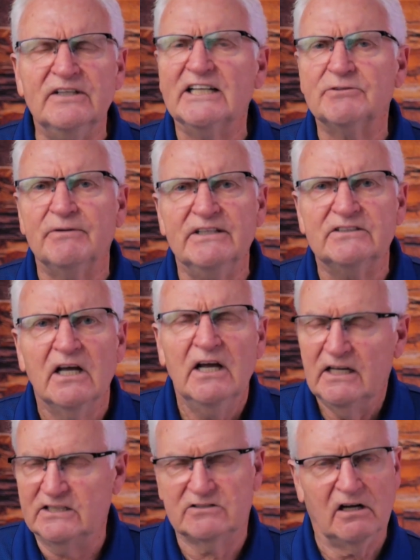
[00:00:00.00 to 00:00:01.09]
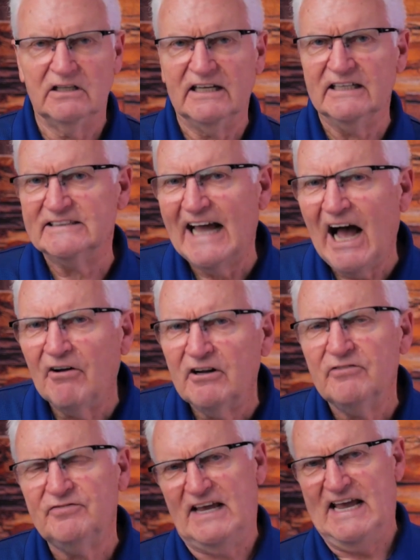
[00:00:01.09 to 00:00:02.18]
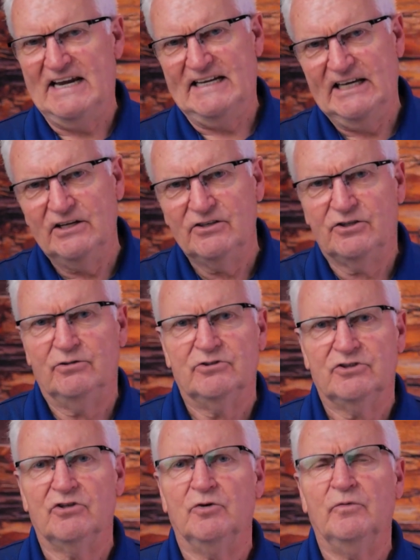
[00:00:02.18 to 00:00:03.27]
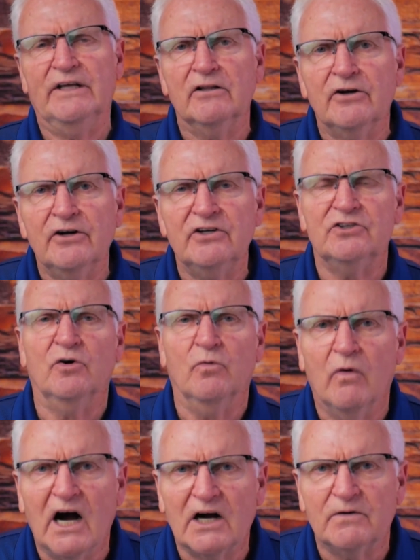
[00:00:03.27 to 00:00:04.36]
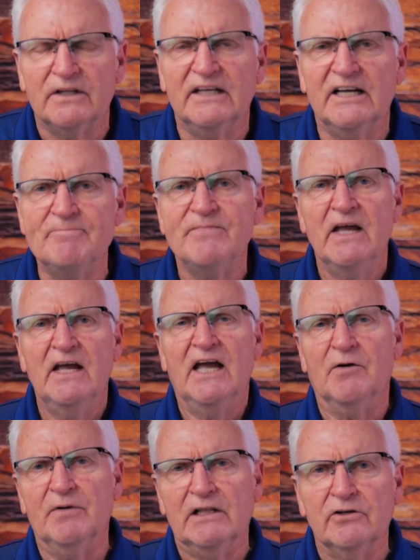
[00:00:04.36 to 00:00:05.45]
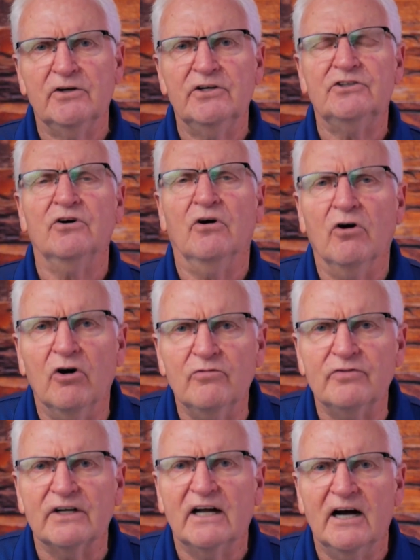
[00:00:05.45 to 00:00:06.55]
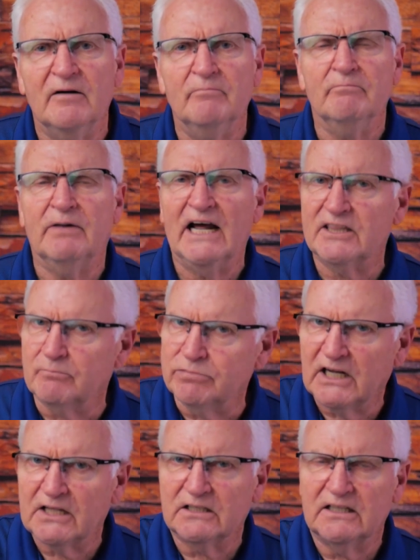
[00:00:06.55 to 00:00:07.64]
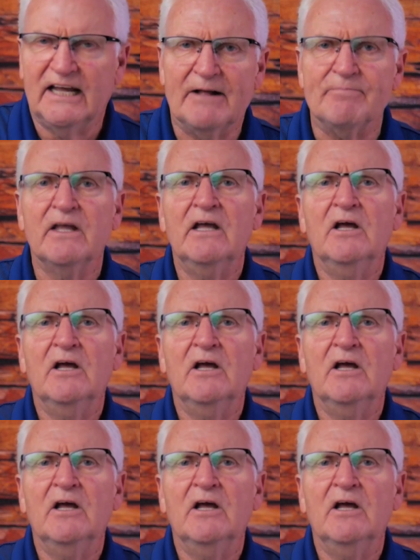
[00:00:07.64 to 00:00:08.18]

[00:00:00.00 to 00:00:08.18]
That's where he's calling us out of and into, so that we learn to walk with him and we learn to overcome by the blood of the Lamb,